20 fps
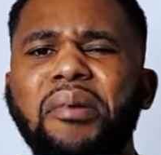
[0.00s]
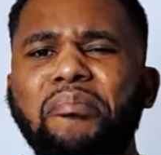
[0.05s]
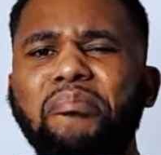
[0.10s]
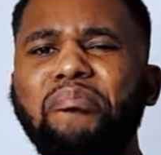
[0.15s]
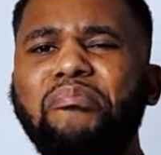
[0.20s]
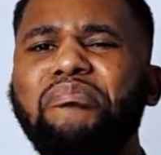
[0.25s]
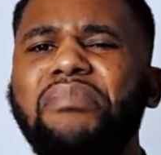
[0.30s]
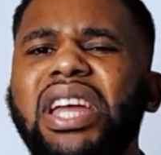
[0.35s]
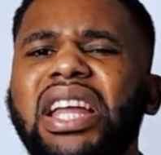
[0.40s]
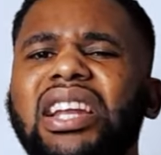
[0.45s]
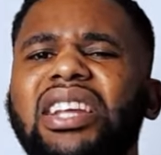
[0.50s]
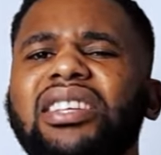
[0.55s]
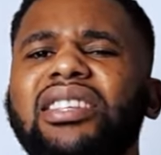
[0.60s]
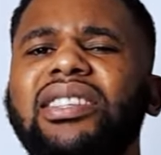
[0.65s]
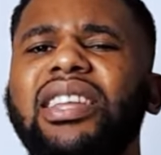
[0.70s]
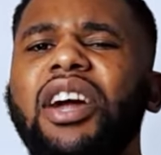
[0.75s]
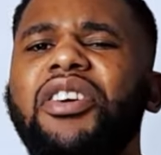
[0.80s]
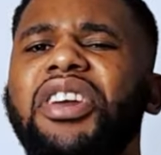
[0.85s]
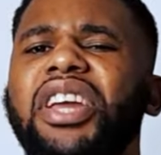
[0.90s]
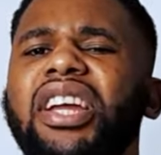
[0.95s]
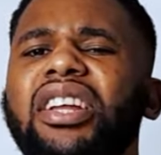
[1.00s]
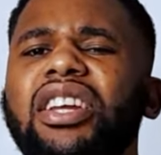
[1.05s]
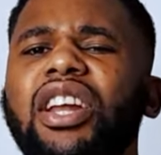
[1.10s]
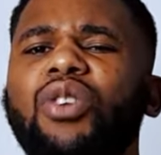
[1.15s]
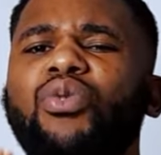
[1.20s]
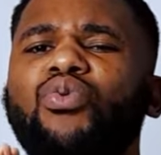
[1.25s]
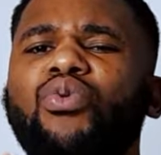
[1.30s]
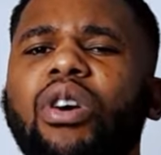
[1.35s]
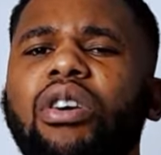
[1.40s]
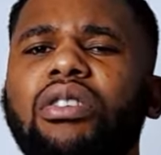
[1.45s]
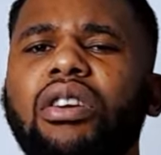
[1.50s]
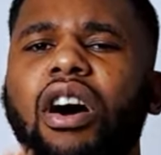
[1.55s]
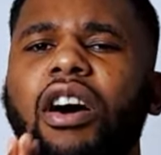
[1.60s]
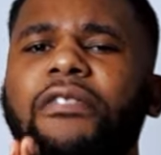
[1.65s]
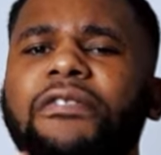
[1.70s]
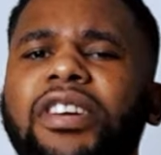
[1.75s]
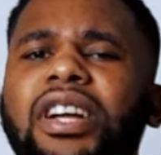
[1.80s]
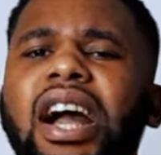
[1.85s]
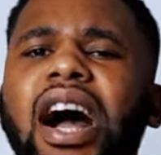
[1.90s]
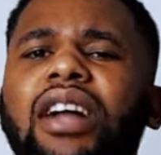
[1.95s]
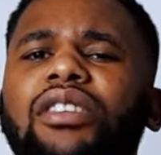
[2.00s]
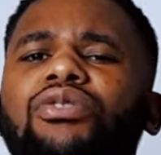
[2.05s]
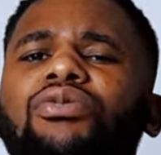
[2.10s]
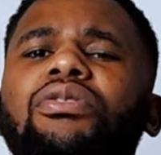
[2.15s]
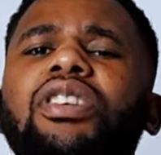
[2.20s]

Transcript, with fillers: ministering the word of God